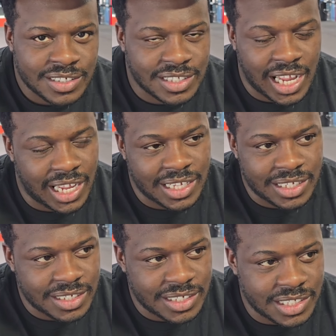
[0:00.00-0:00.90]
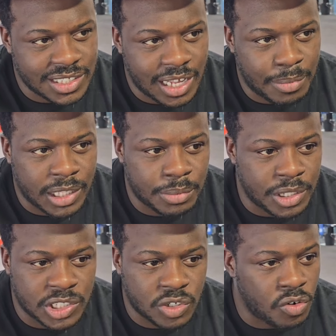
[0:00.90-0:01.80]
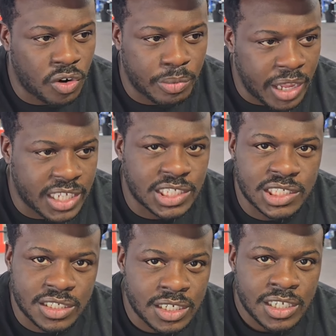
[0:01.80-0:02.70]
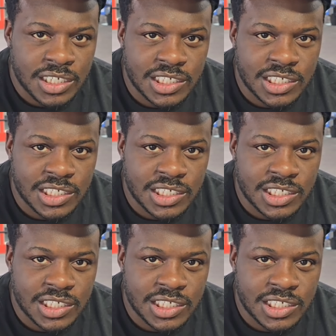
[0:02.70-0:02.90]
It's not not about to be a scoring match. It's